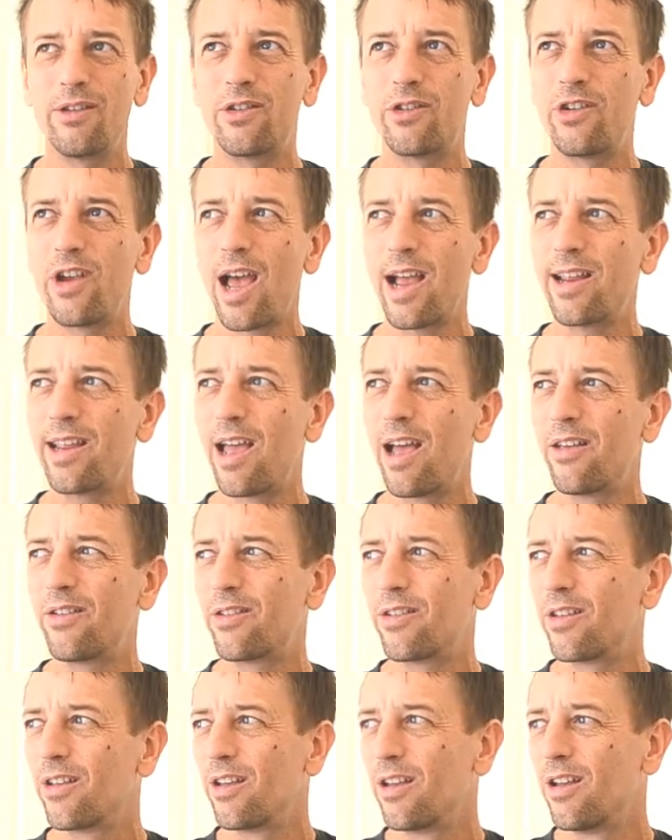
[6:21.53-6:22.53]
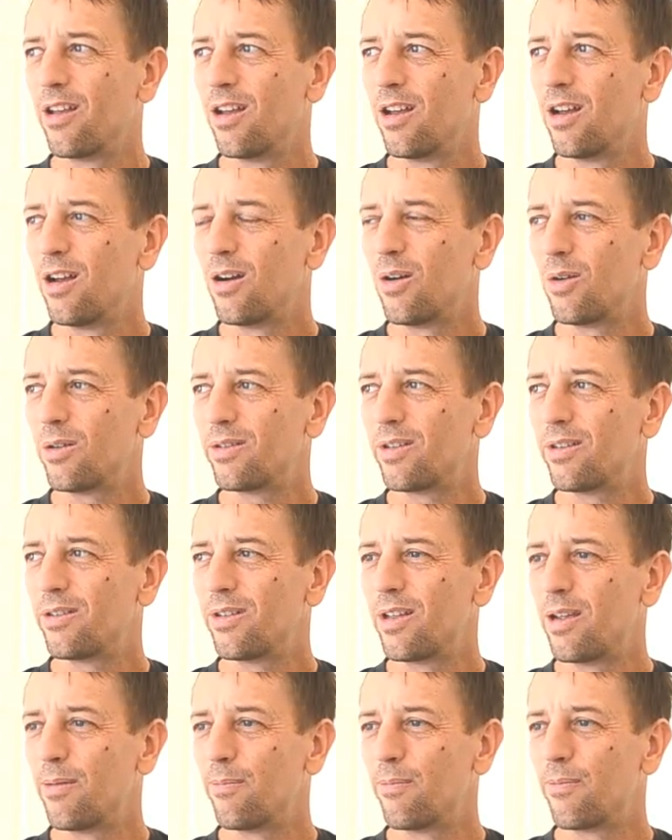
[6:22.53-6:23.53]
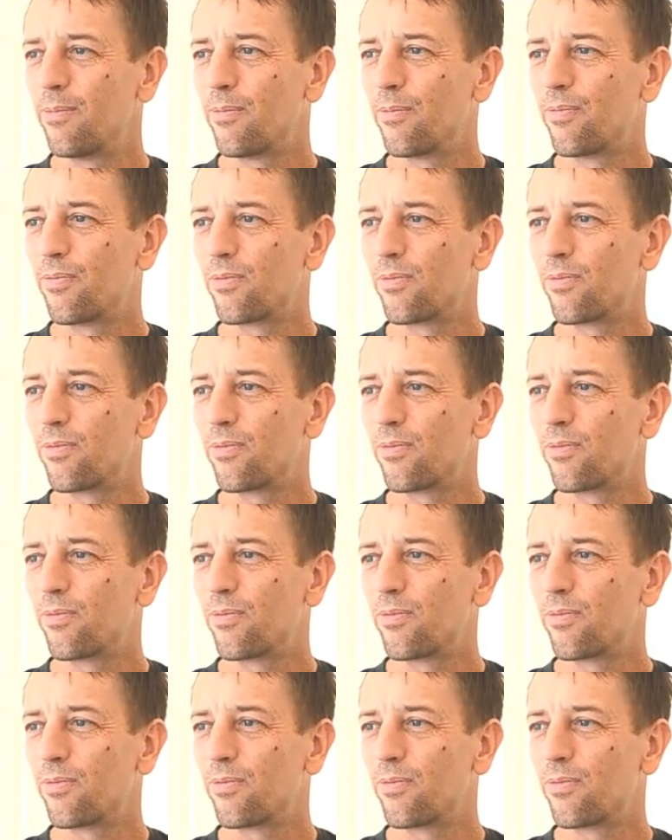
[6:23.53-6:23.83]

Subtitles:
This jackass, what's his name?